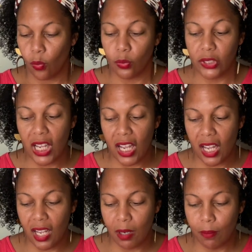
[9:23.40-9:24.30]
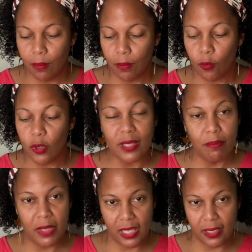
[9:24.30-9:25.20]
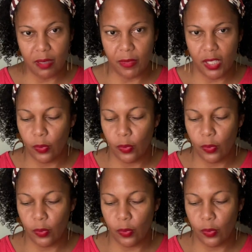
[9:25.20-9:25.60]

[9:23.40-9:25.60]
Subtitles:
Tom was mean to me.